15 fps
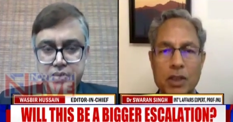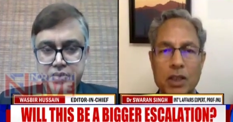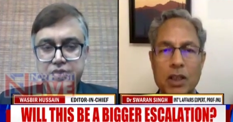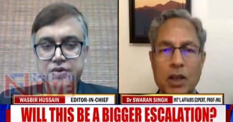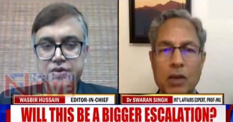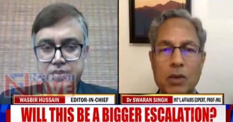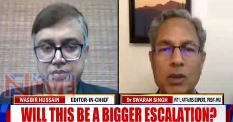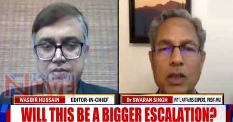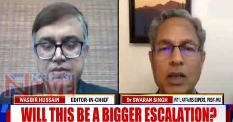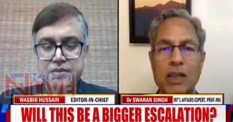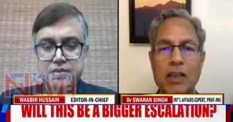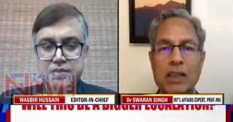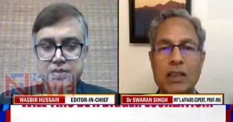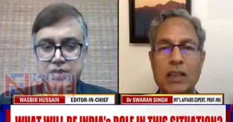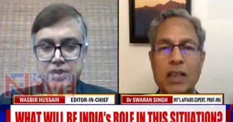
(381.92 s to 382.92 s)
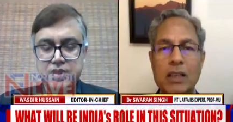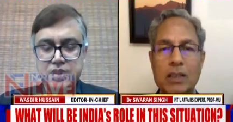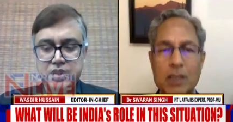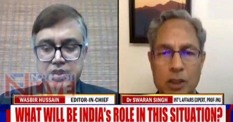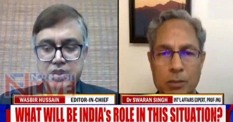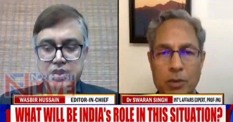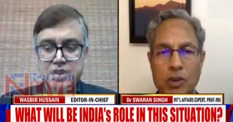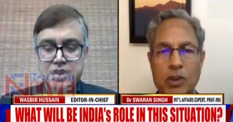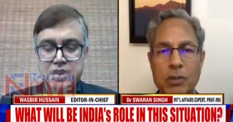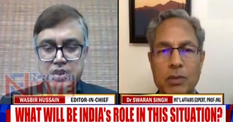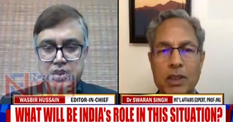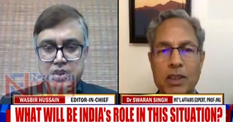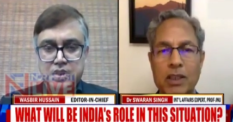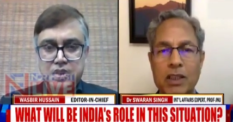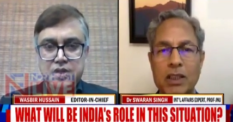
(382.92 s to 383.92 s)
Speaker 1: on the ground. I think there is a
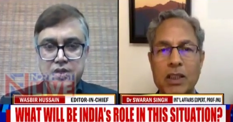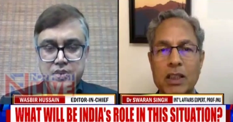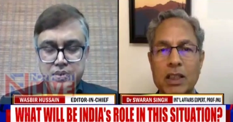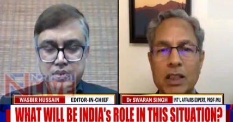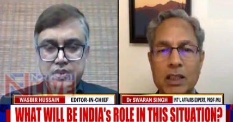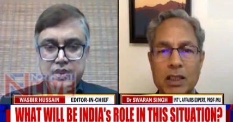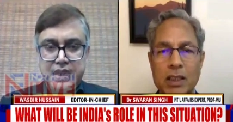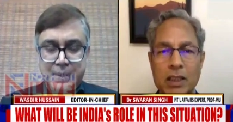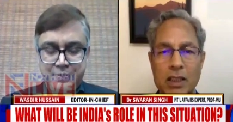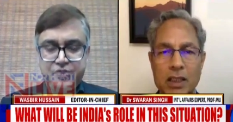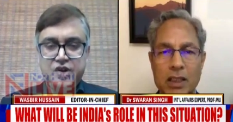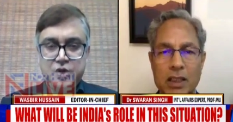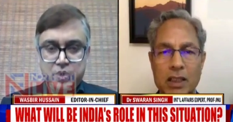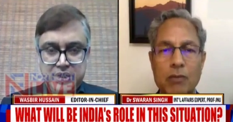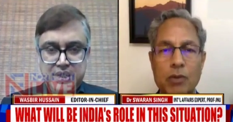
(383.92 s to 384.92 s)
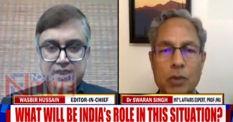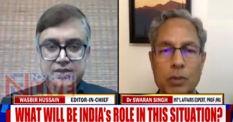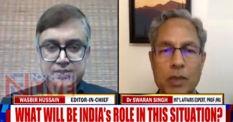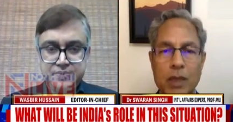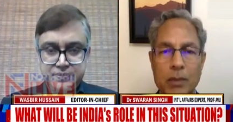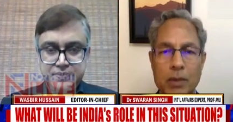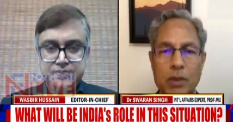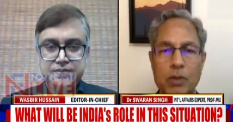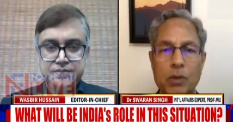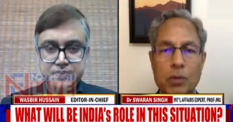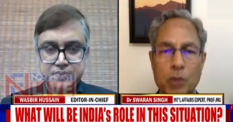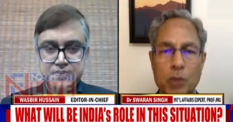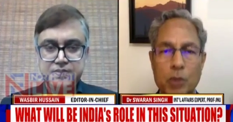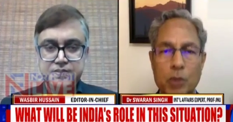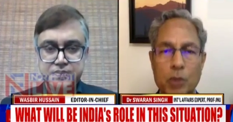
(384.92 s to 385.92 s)
possibility that Absolutely. India would be able
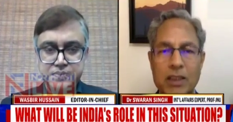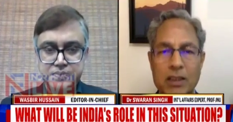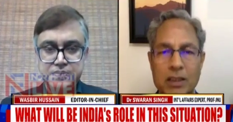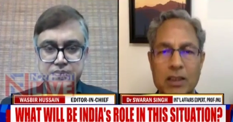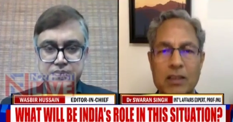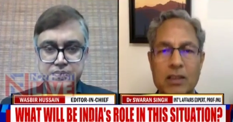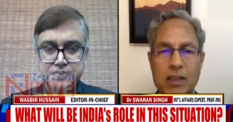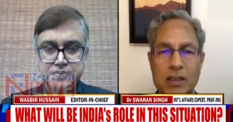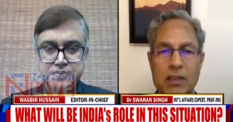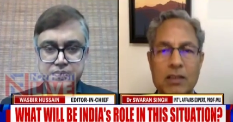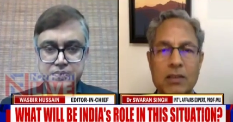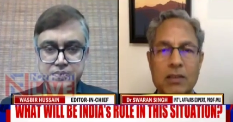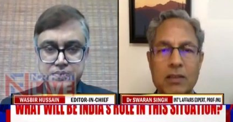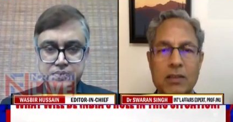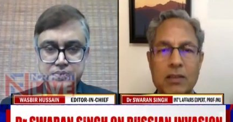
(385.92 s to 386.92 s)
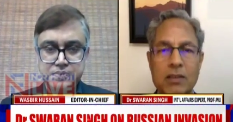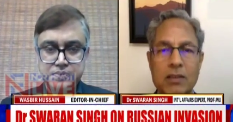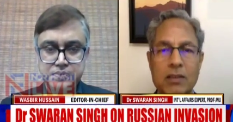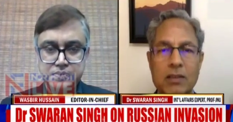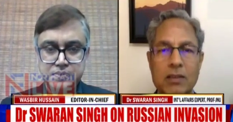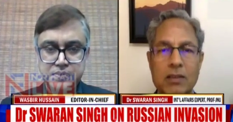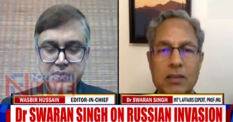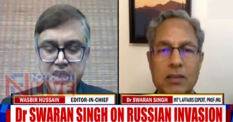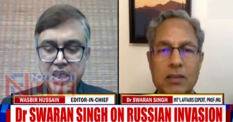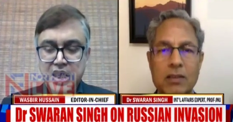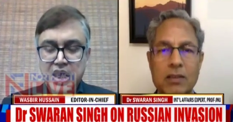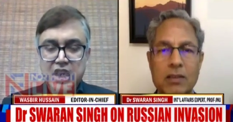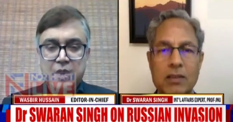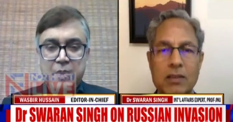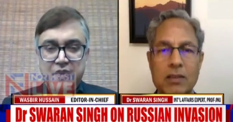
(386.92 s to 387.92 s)
to protect its citizens.
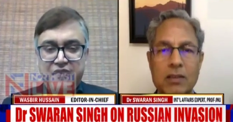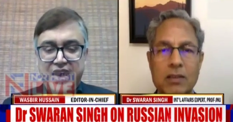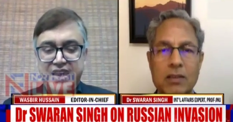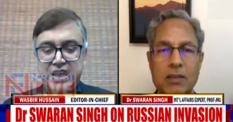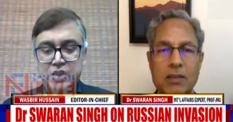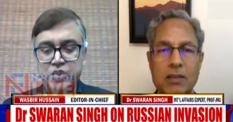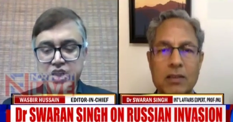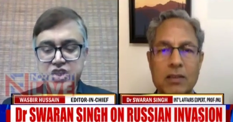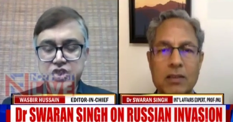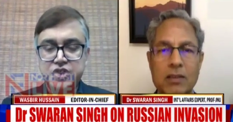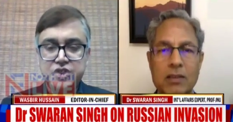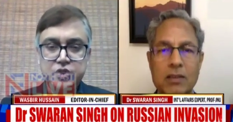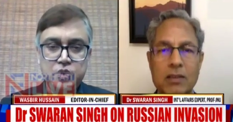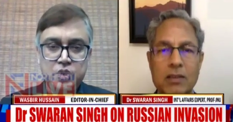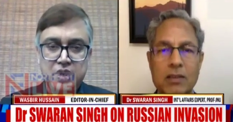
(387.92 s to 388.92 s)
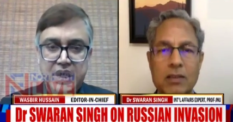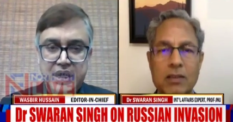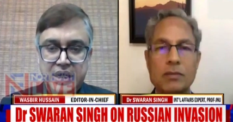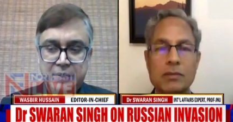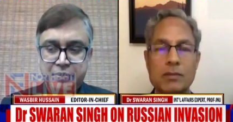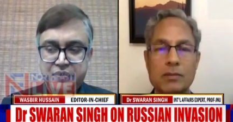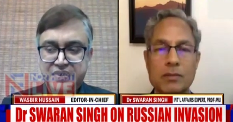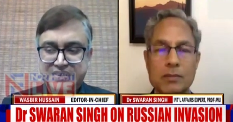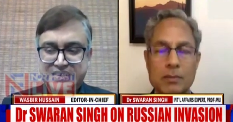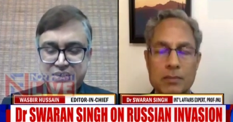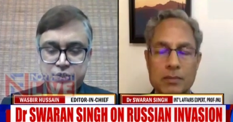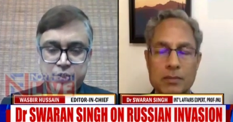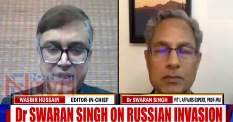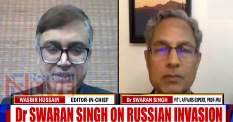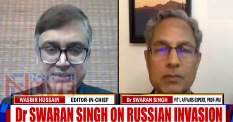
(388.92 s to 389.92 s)
Speaker 2: Now, my final question to you, uh,
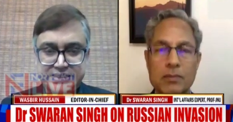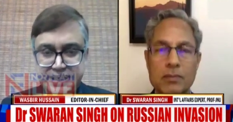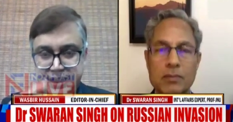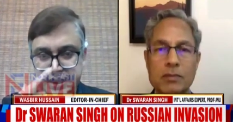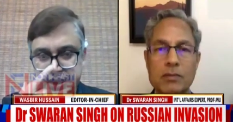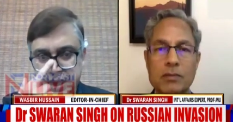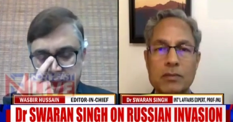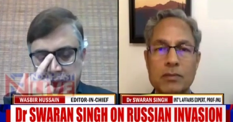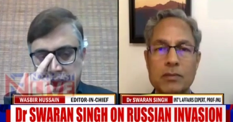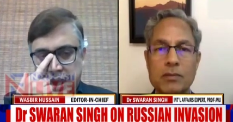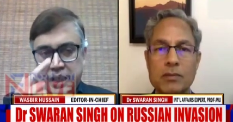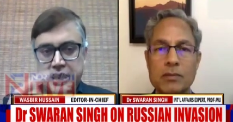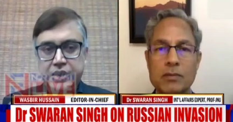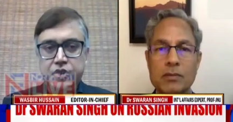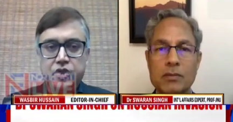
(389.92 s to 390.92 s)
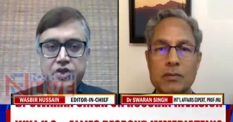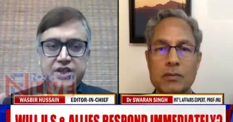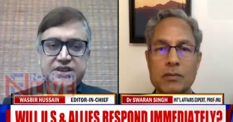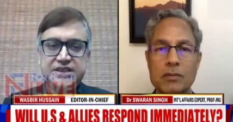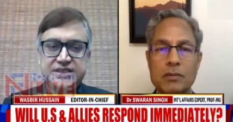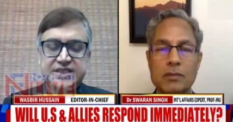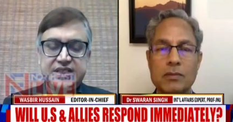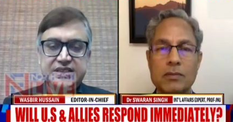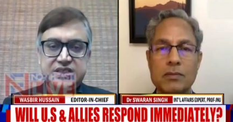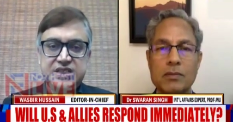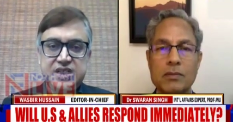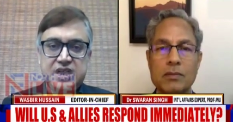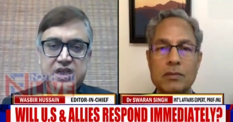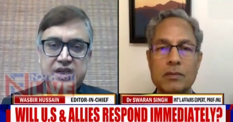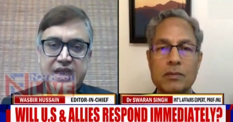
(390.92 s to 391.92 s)
Professor Swaran Singh. Uh, you know, this is
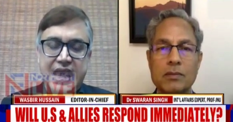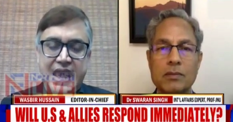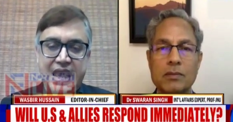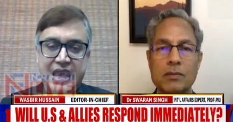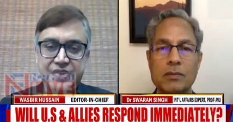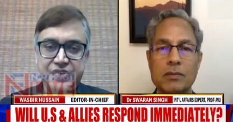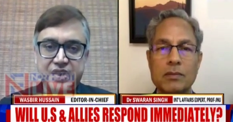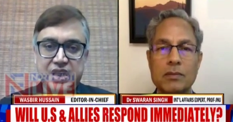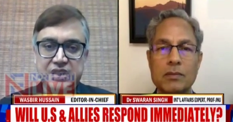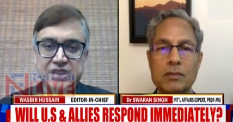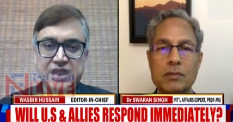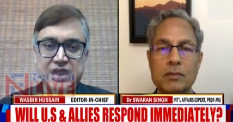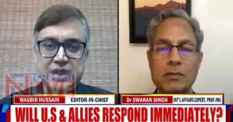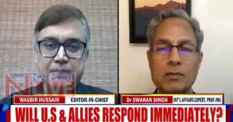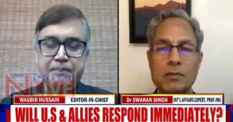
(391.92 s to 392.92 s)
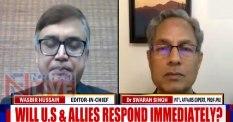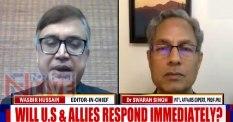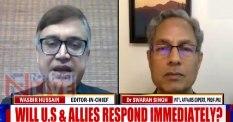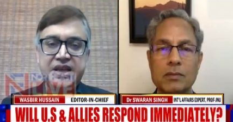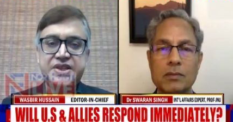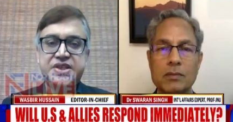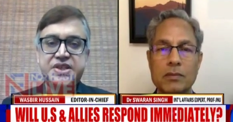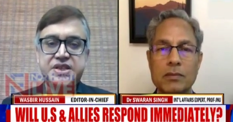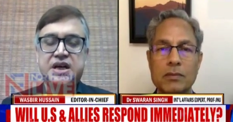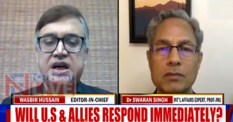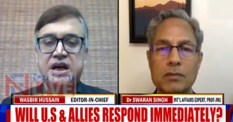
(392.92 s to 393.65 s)
considered as the biggest,